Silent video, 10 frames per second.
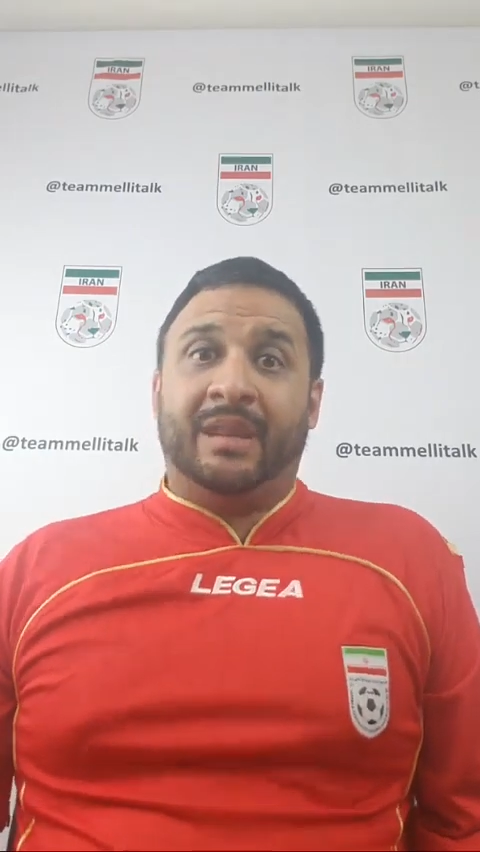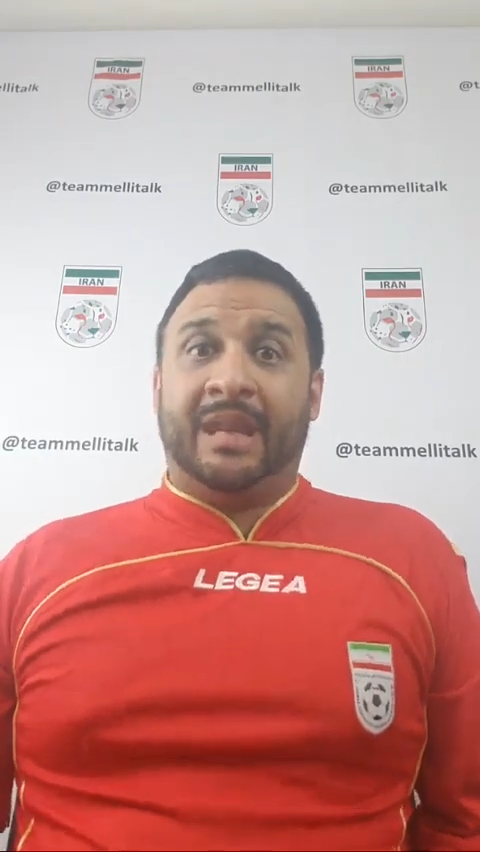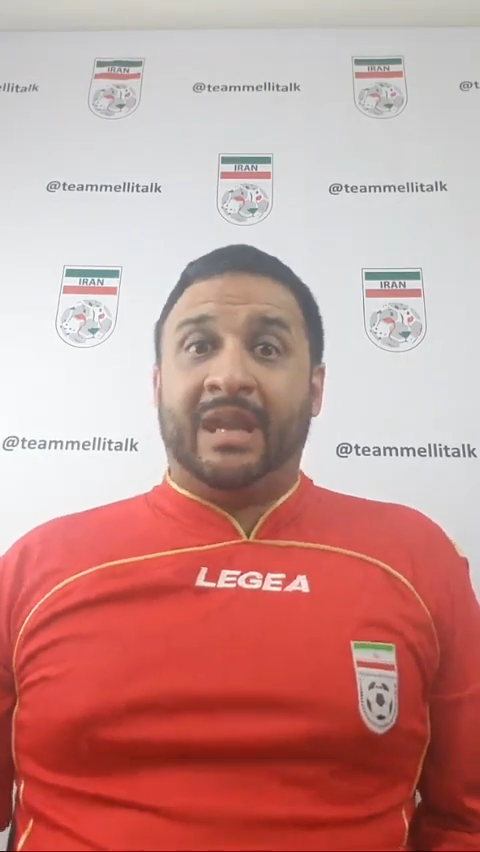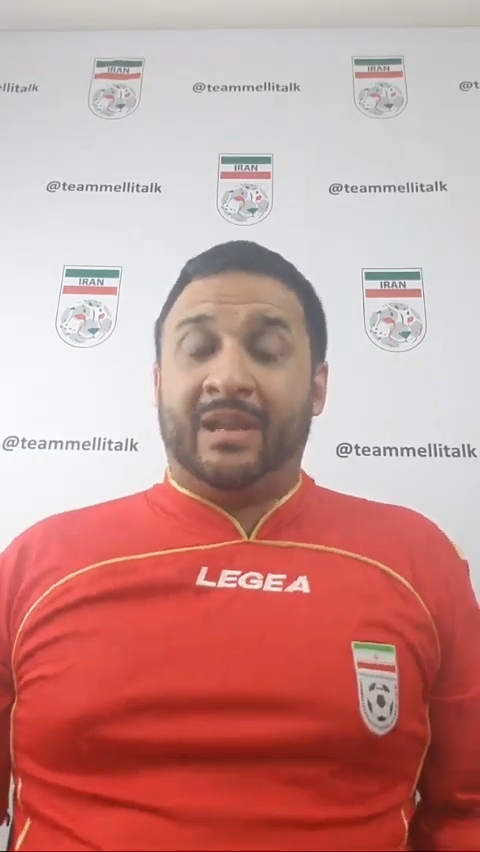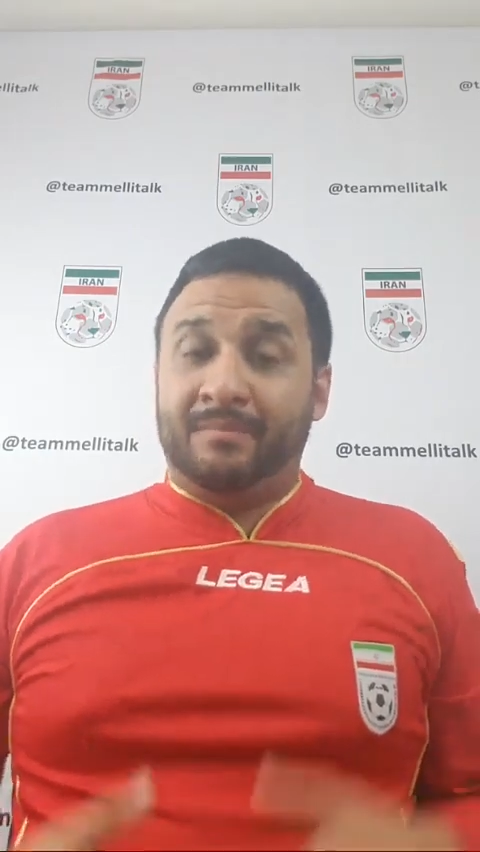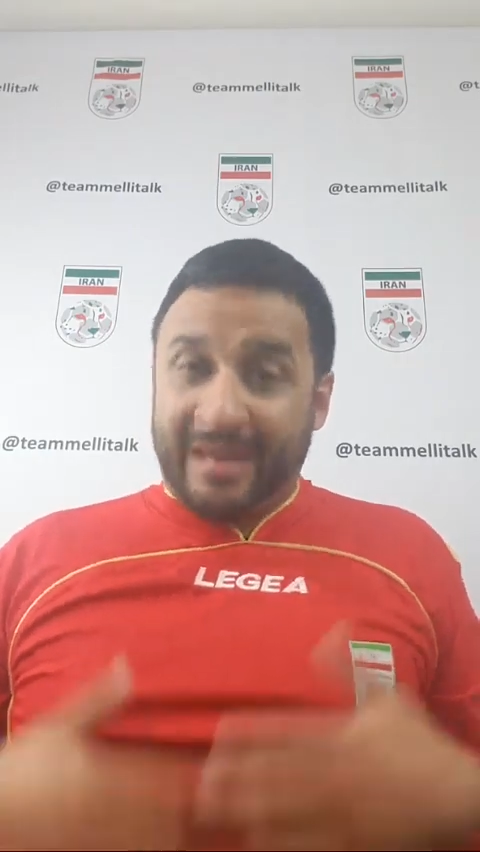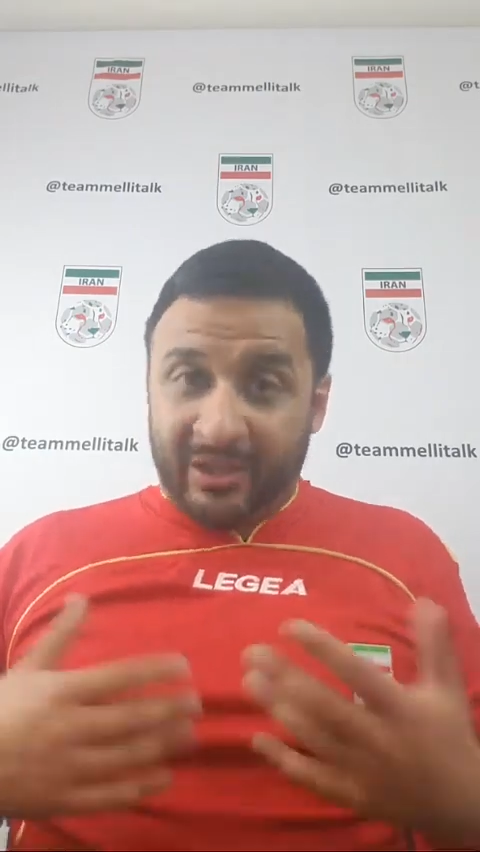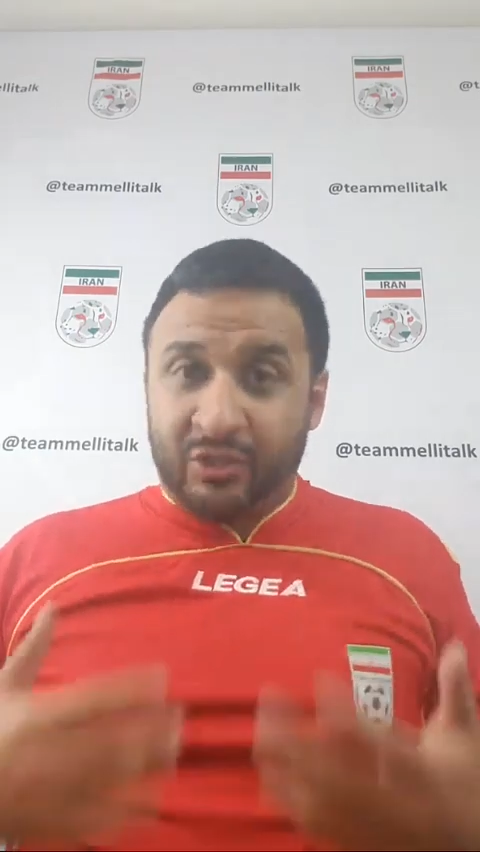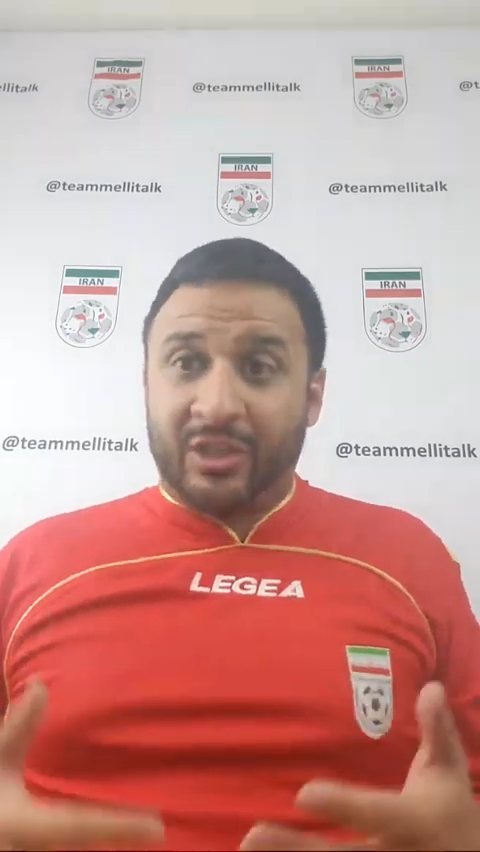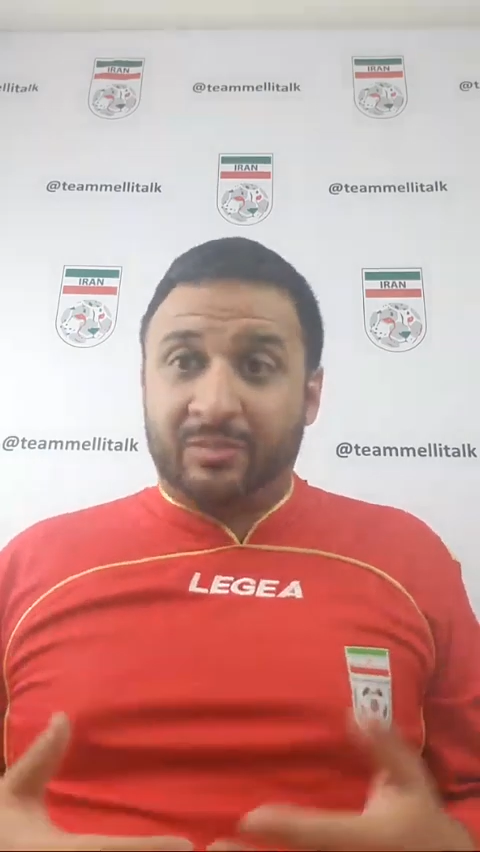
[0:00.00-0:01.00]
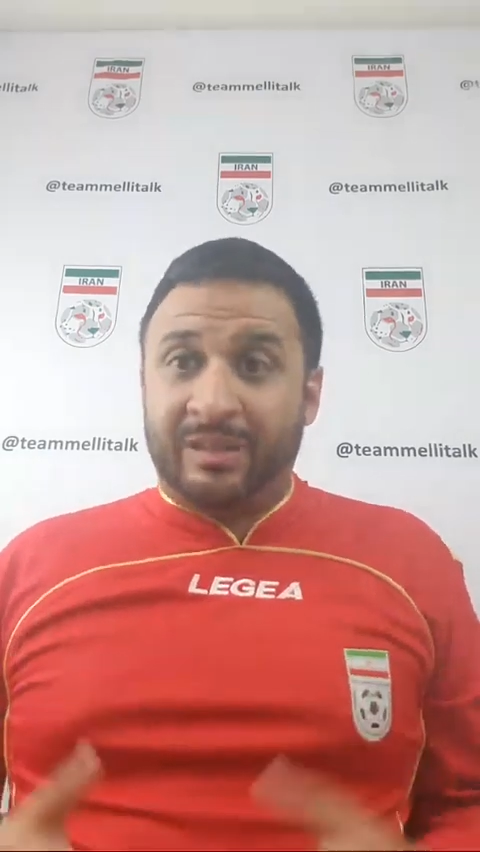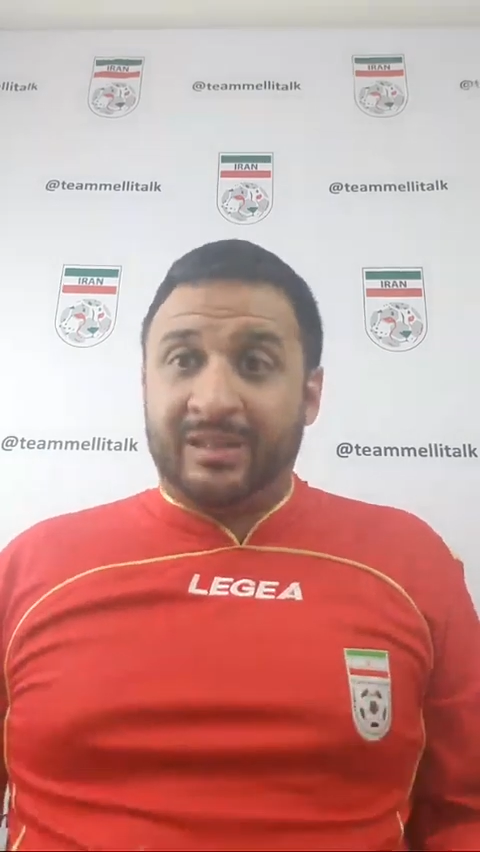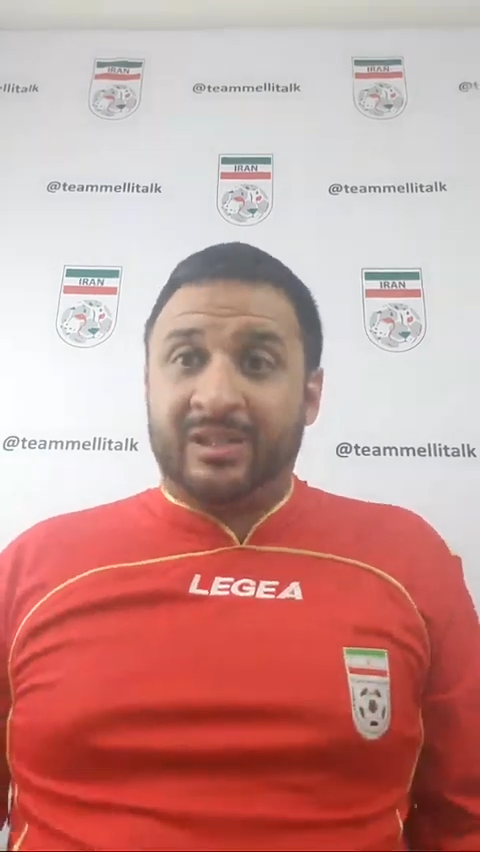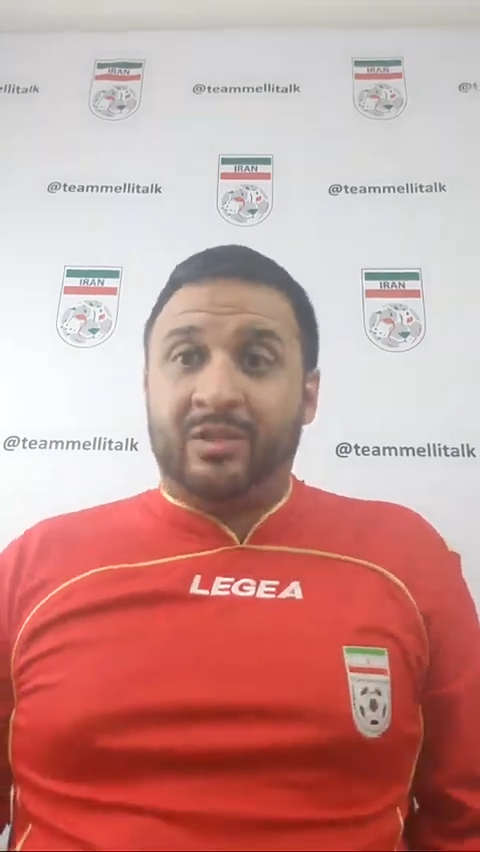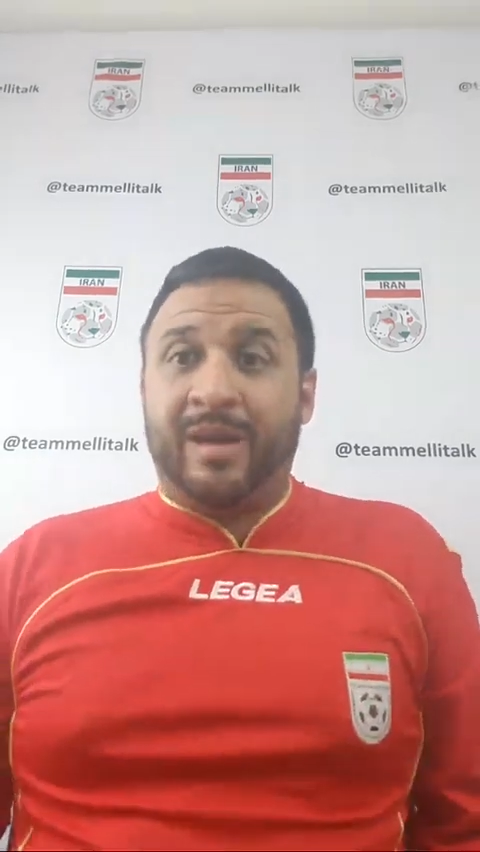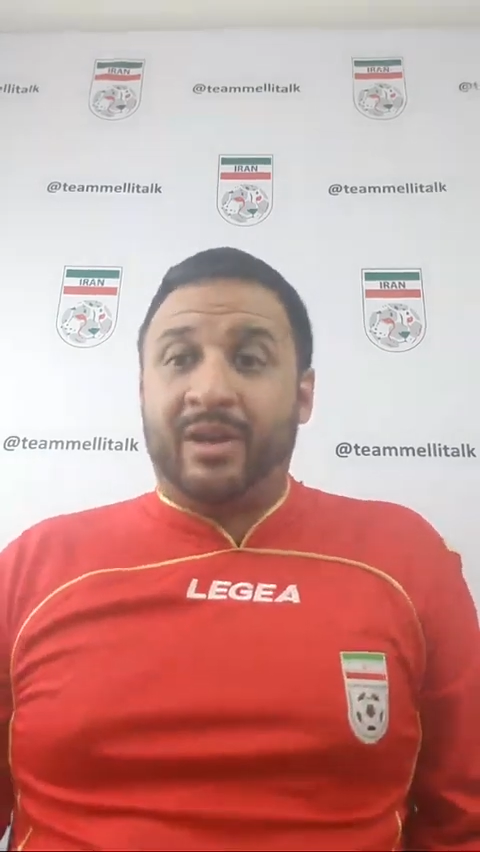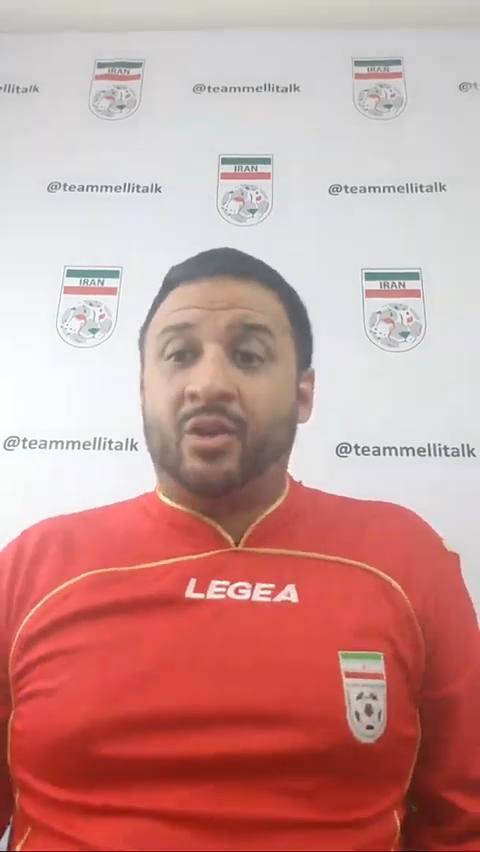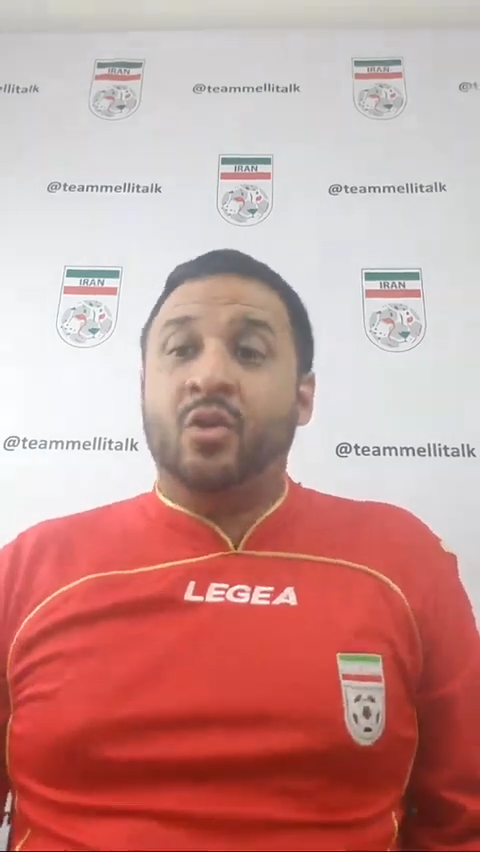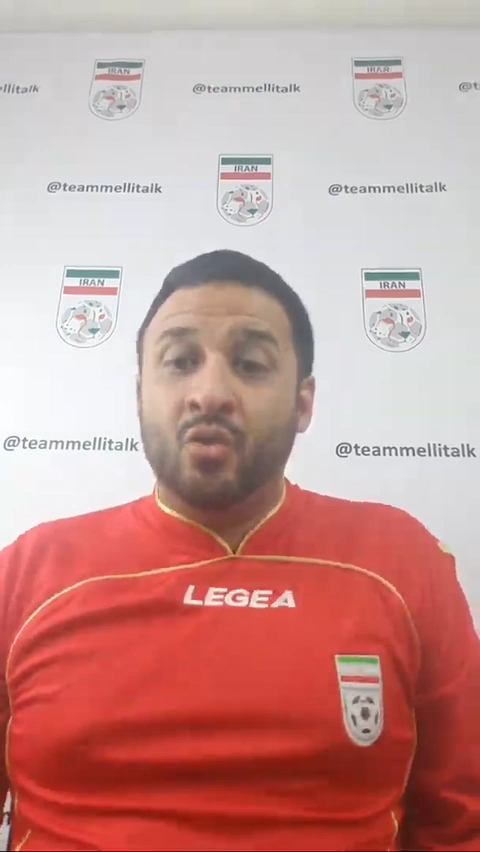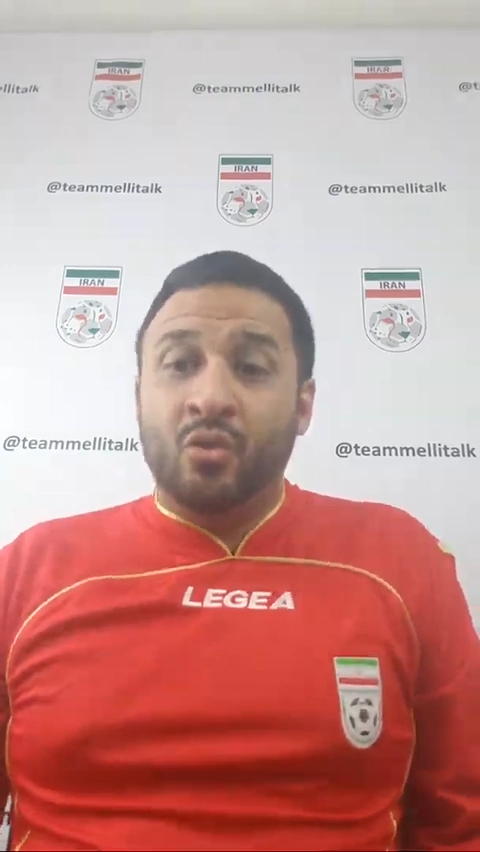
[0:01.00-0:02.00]
and make adjustments no
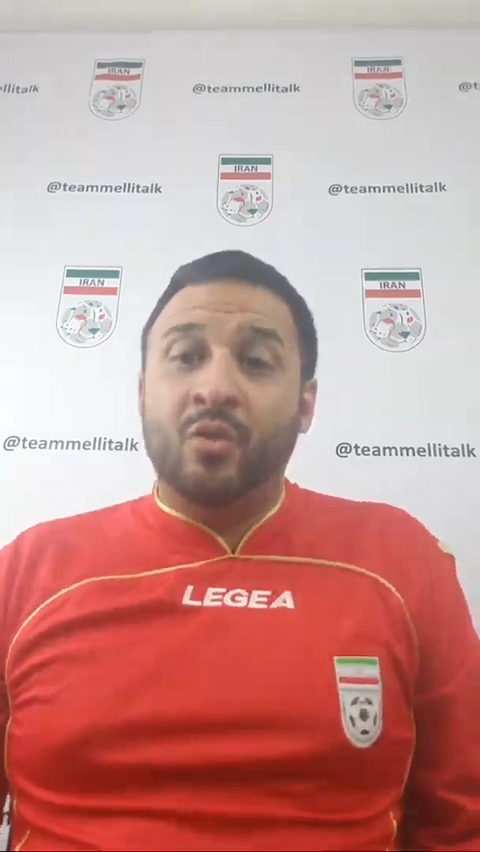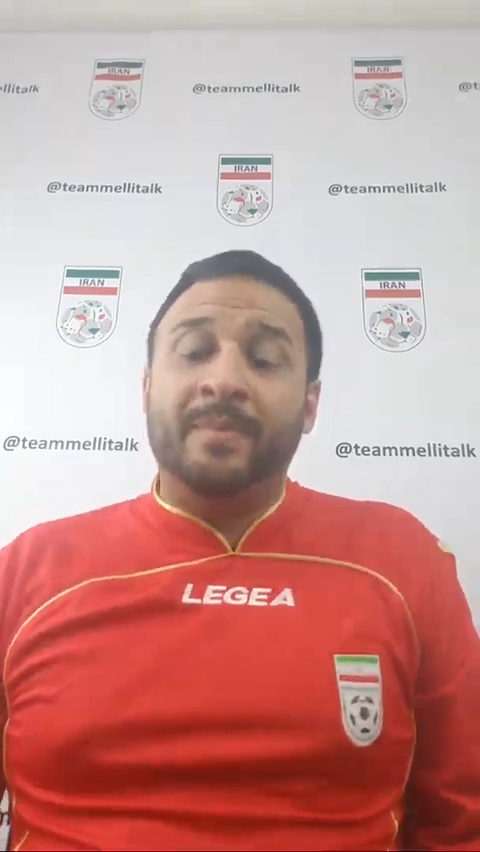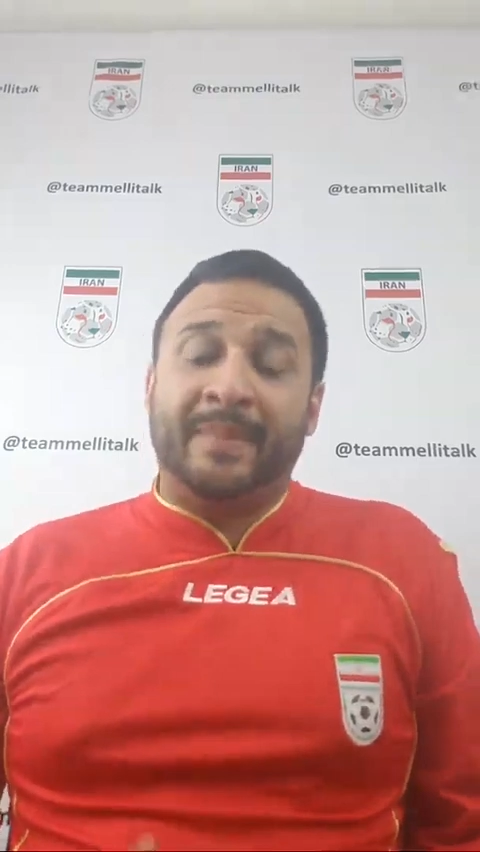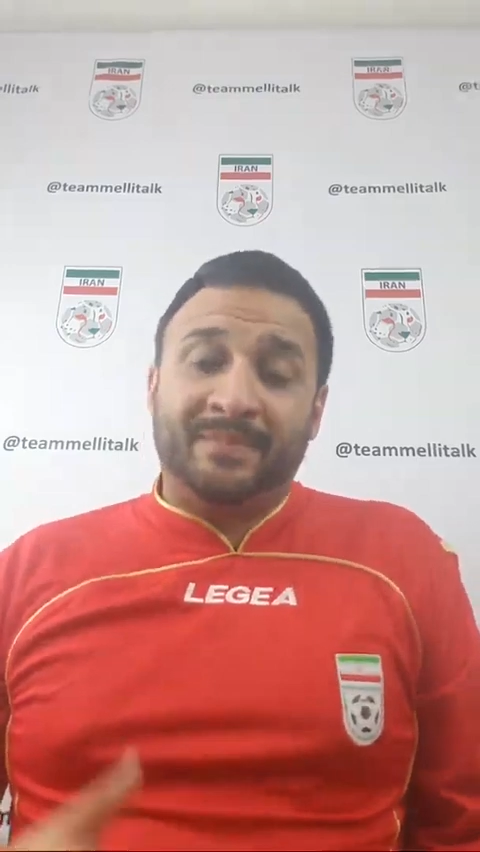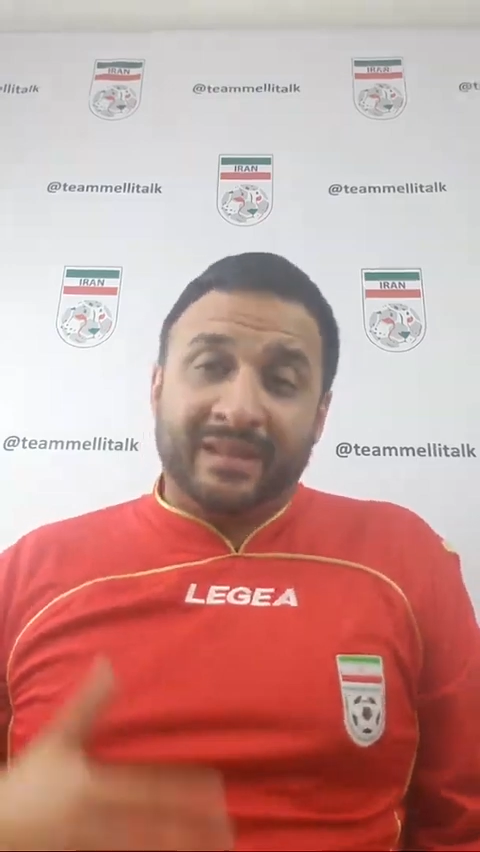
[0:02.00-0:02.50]
matter who